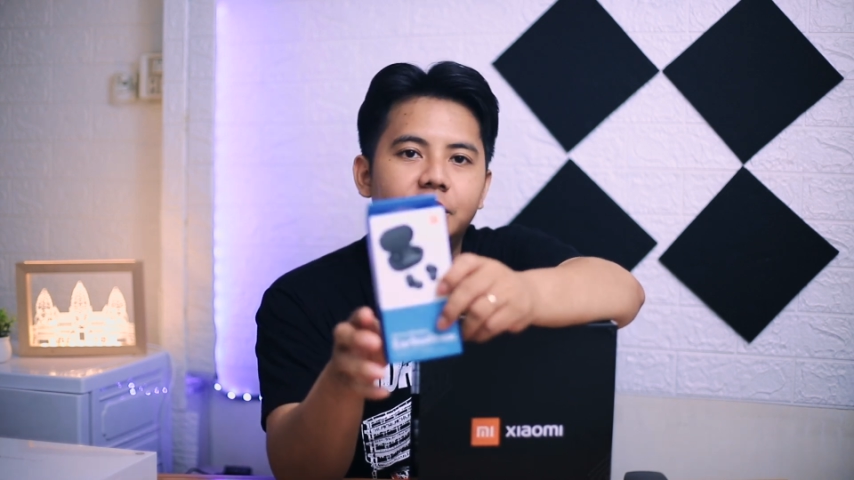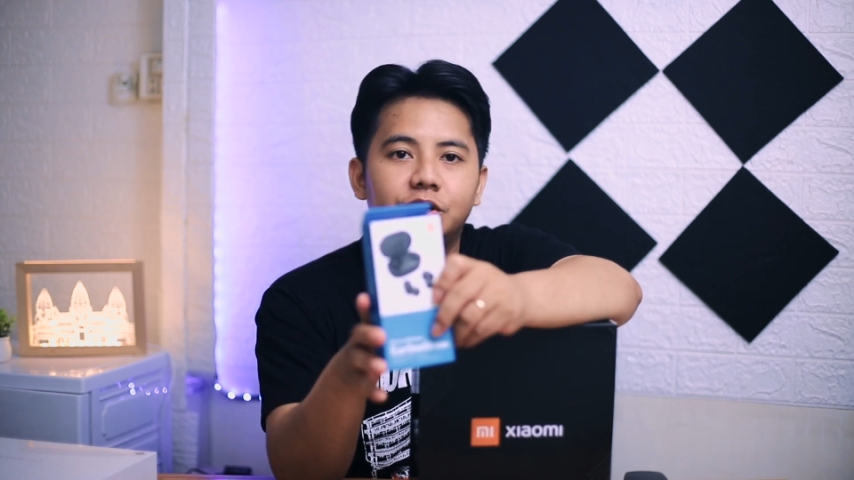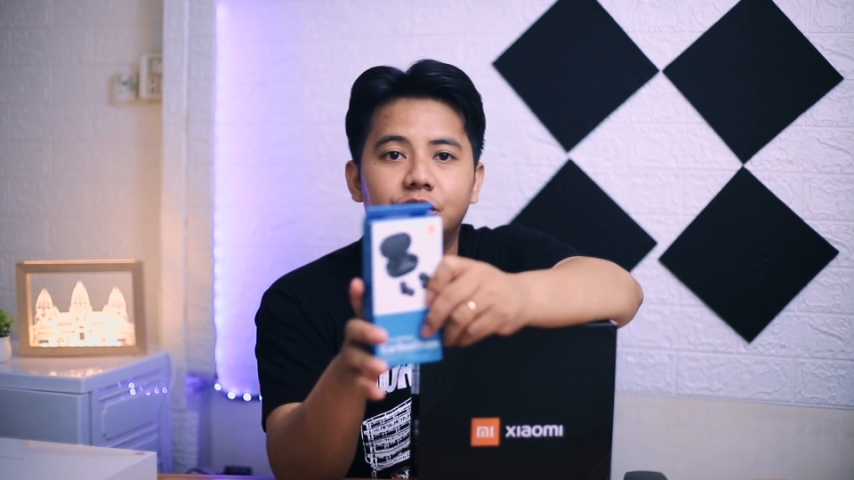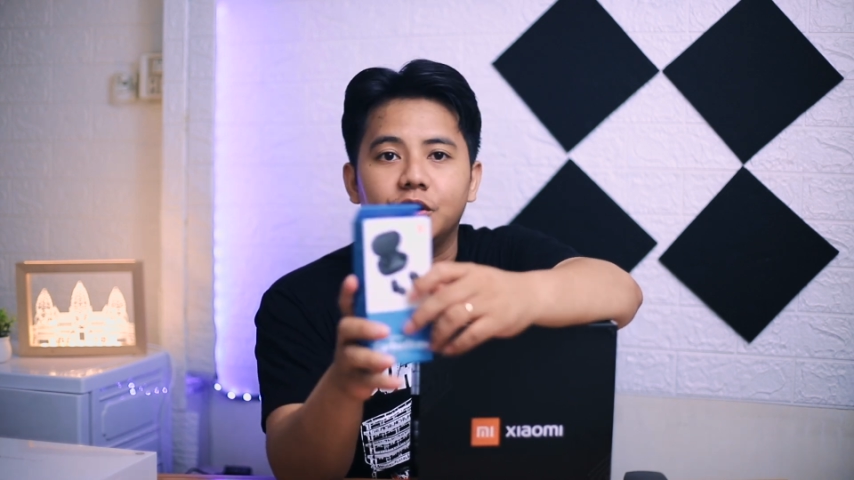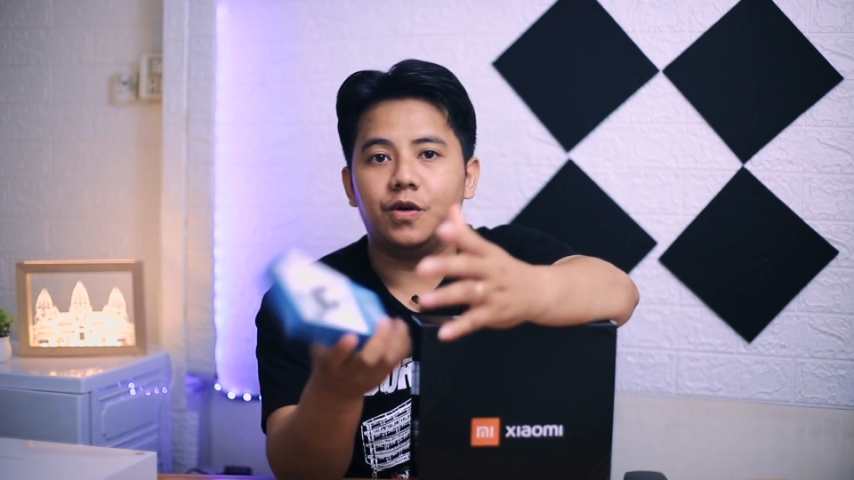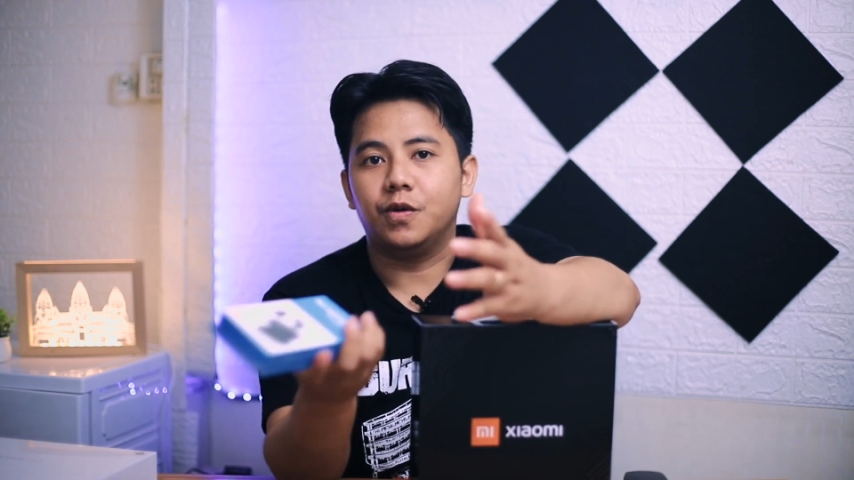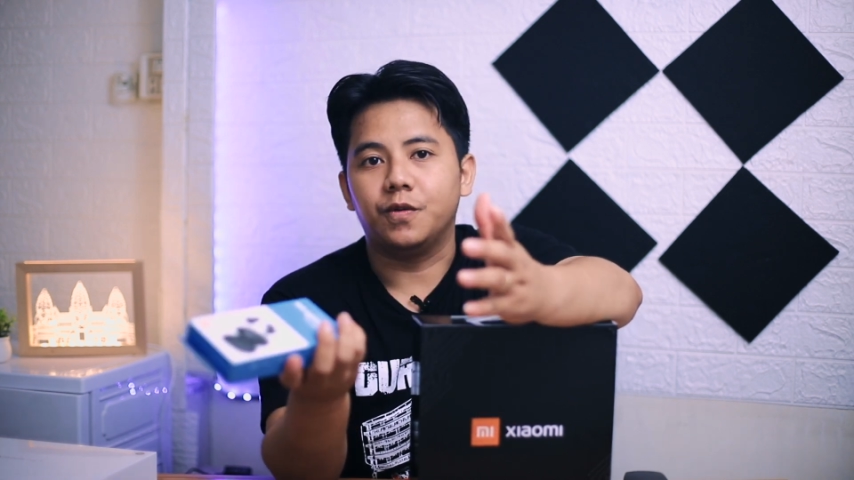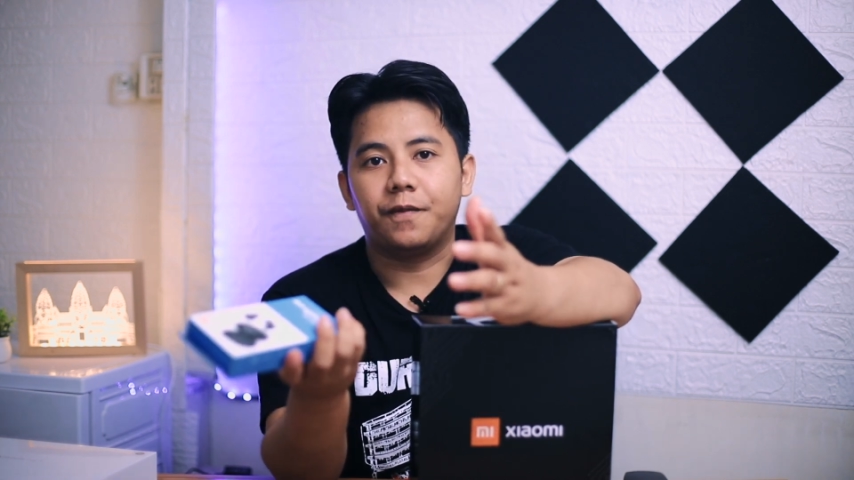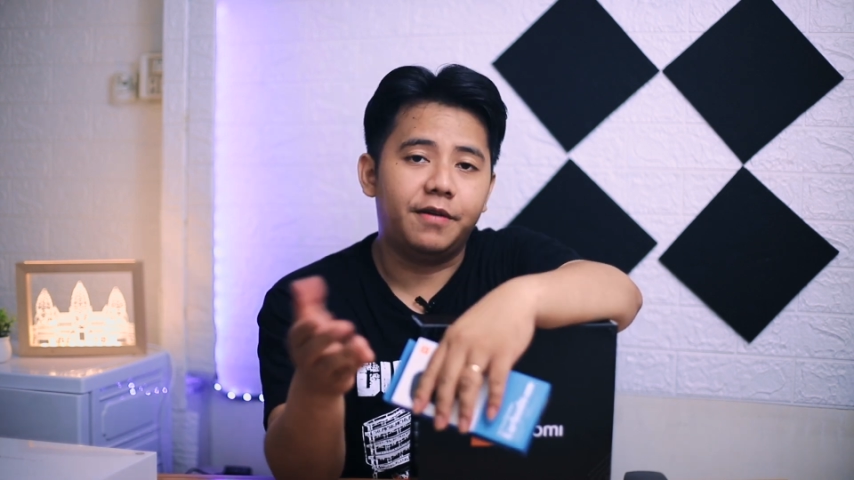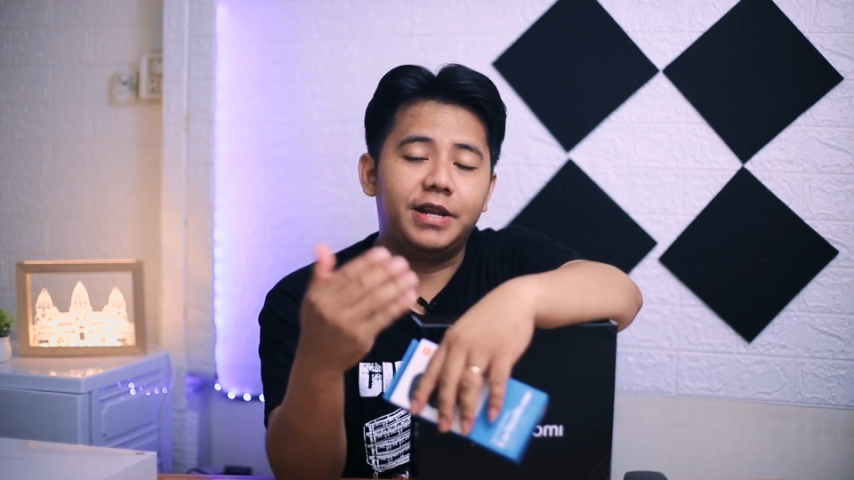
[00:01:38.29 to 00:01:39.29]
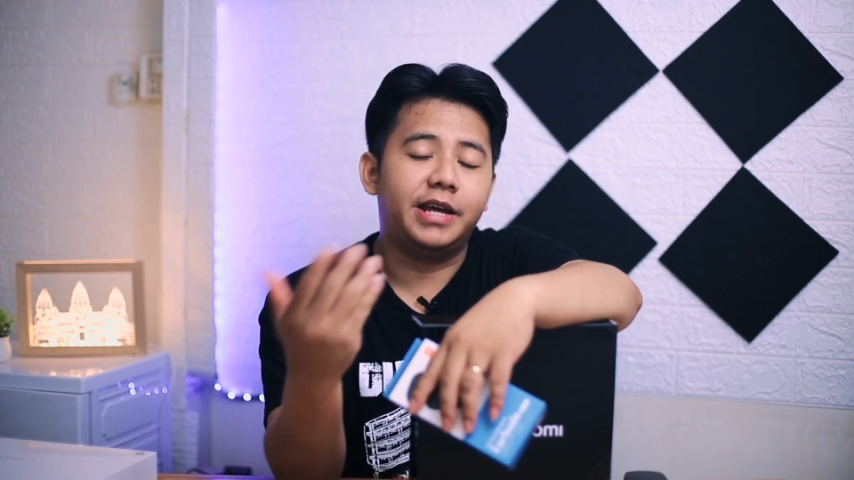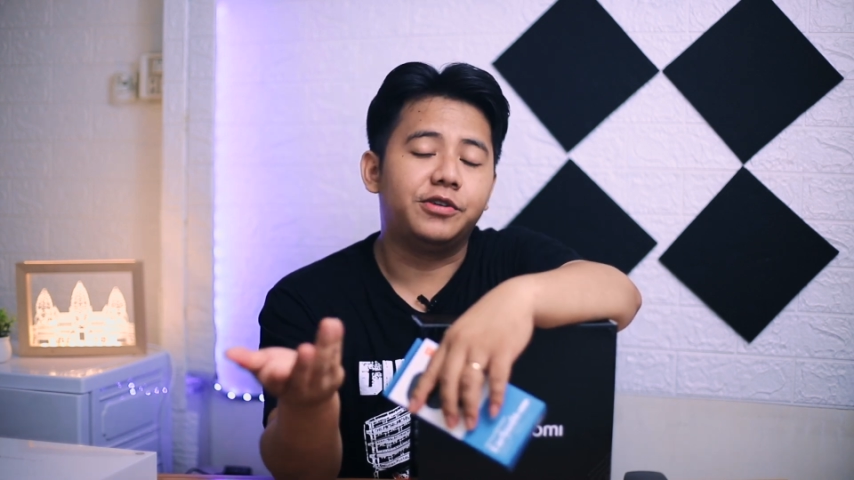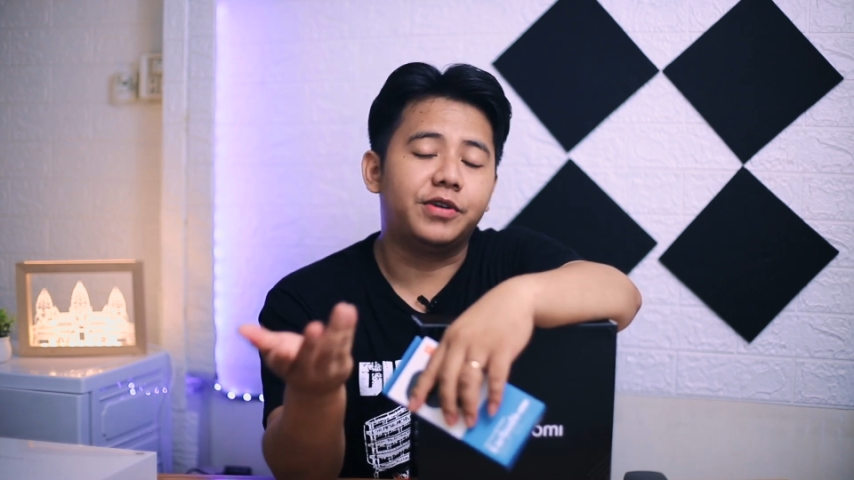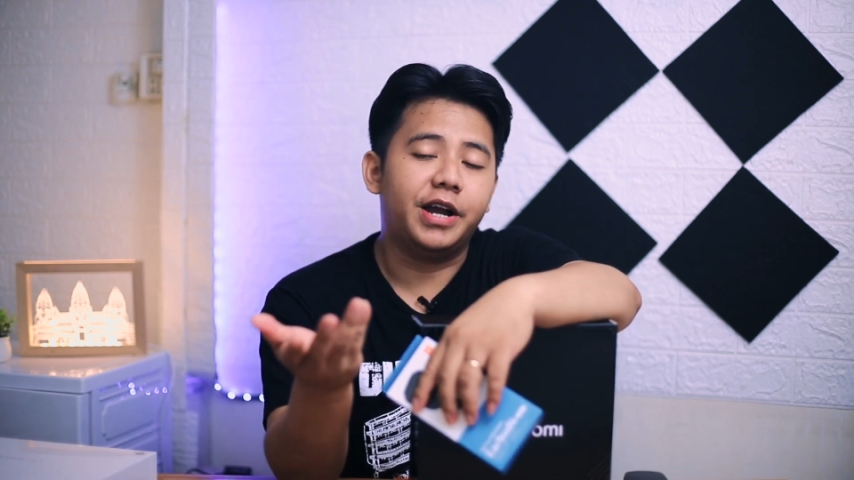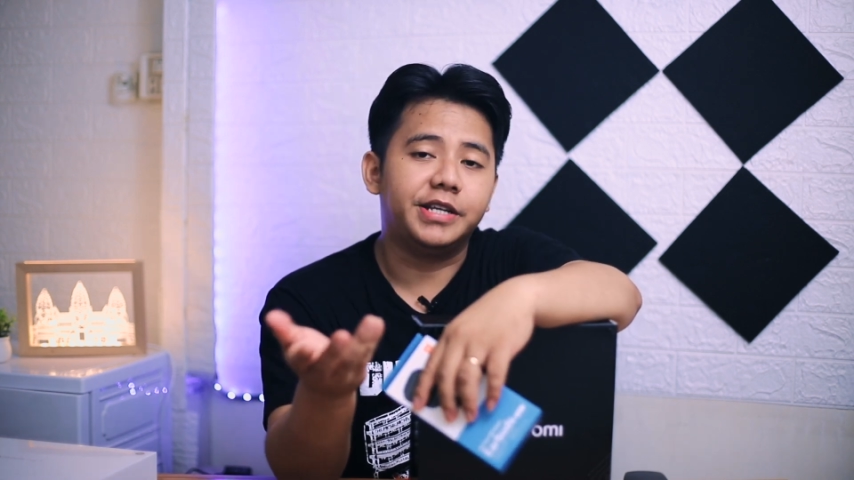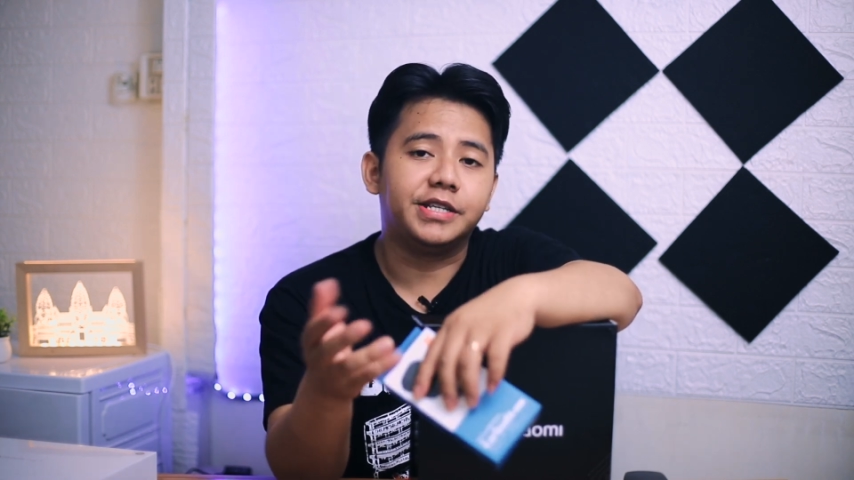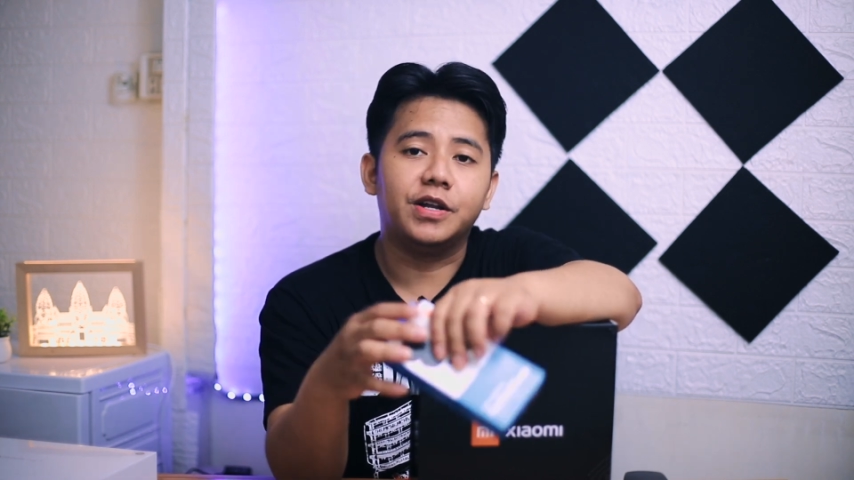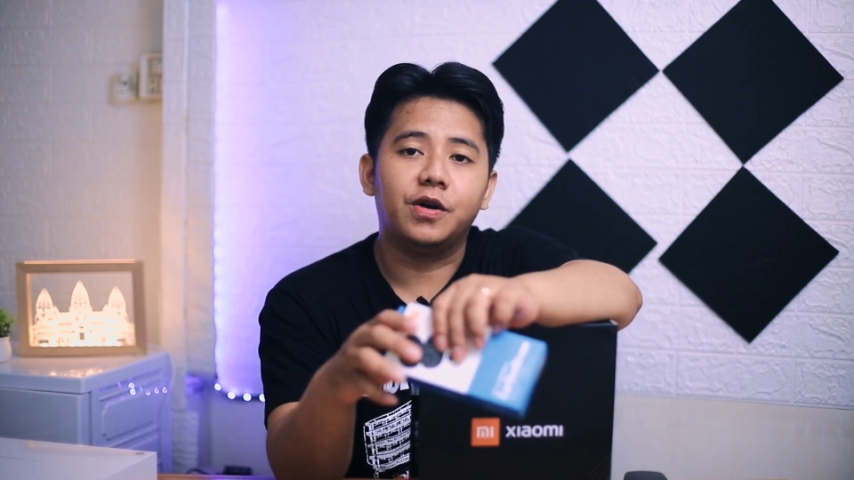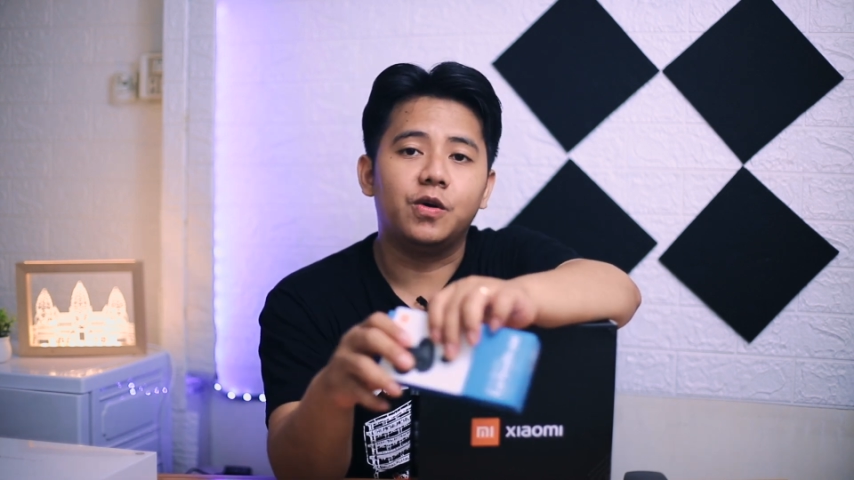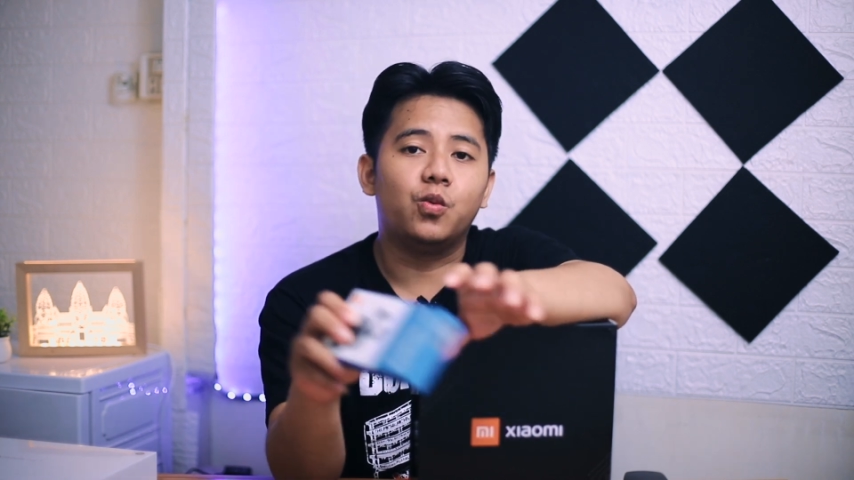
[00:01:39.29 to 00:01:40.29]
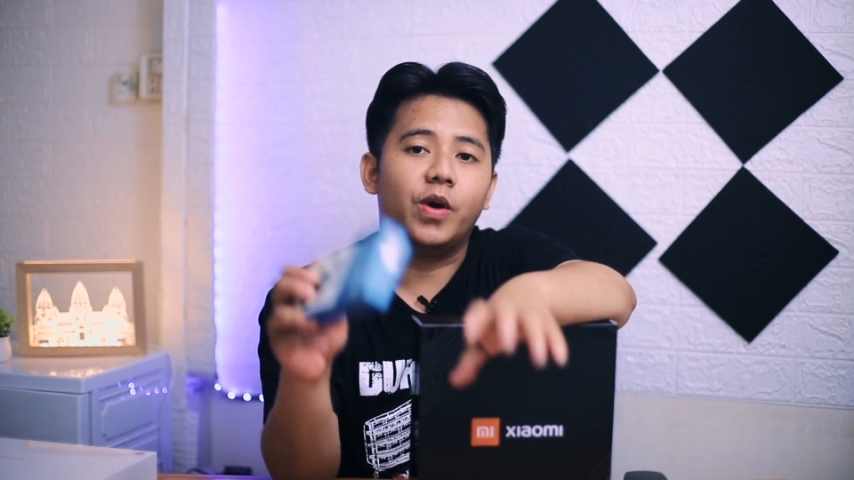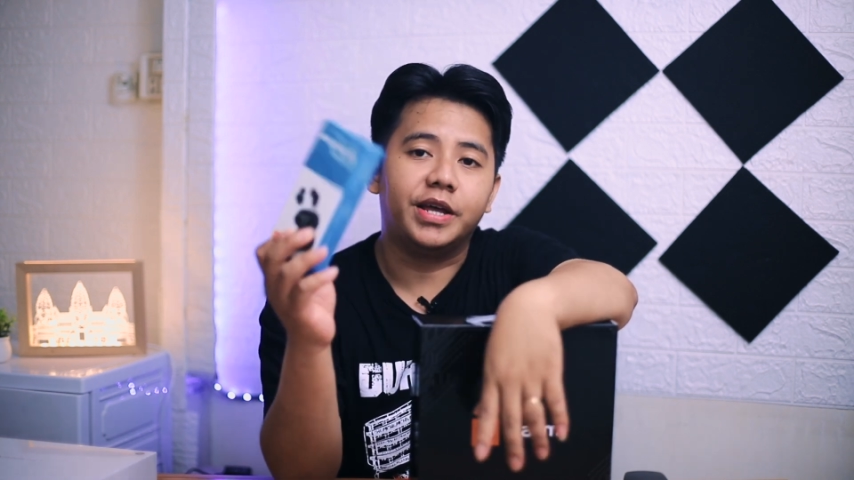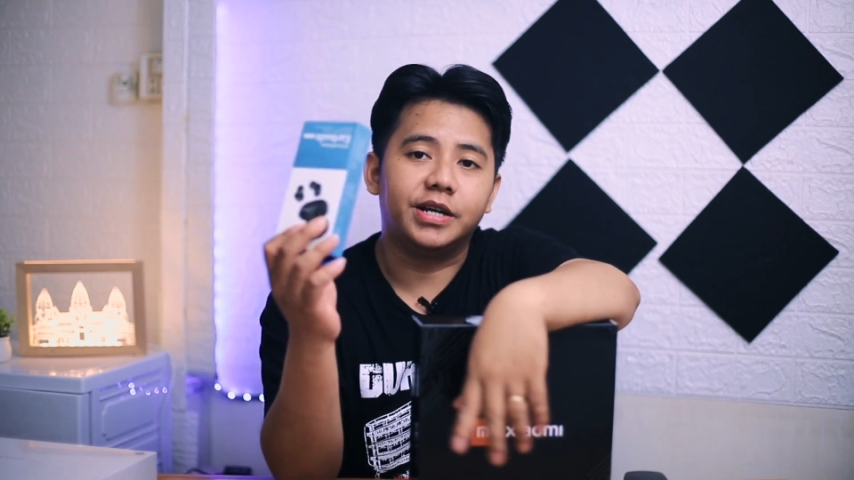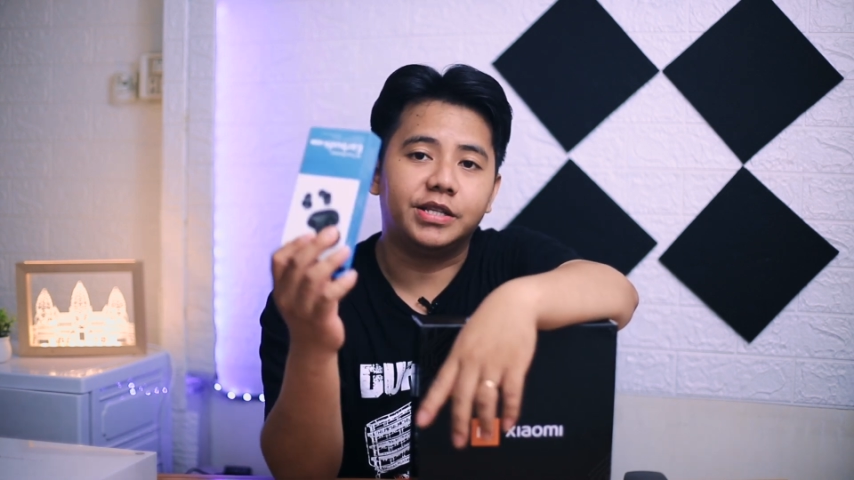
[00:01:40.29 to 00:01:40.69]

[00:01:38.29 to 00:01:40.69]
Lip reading: So I will let you guys know whether